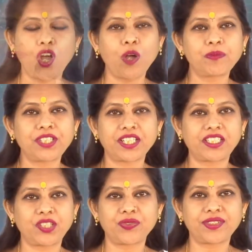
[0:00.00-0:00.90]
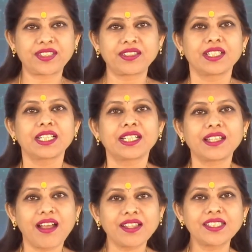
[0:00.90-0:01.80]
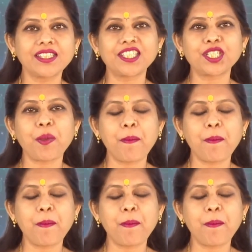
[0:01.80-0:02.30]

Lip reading: Objectives: classes,